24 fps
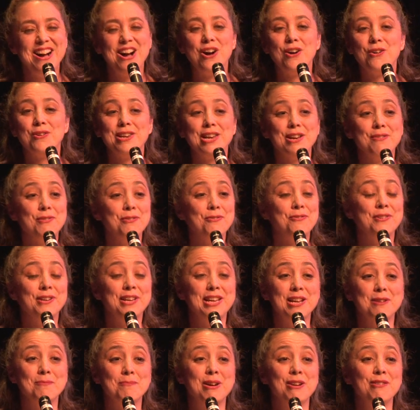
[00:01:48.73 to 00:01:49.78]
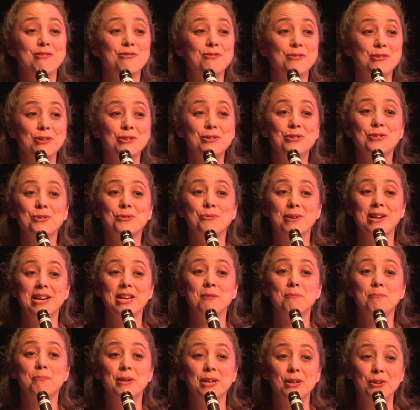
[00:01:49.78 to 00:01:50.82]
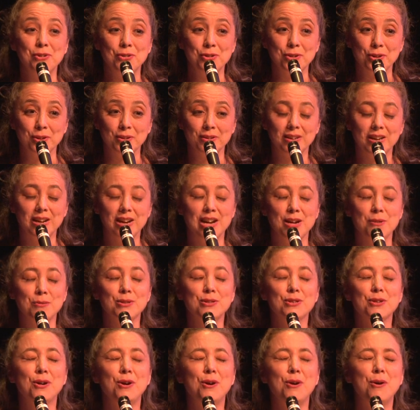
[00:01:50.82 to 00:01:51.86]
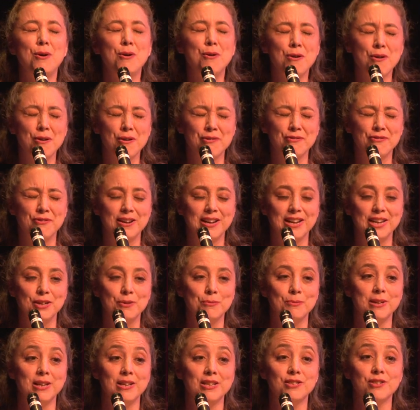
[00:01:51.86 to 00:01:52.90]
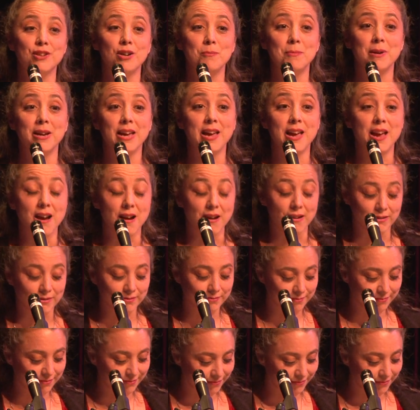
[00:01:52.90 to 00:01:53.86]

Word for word: I'll never forget my first grade picture. I was horrified when I saw my hair.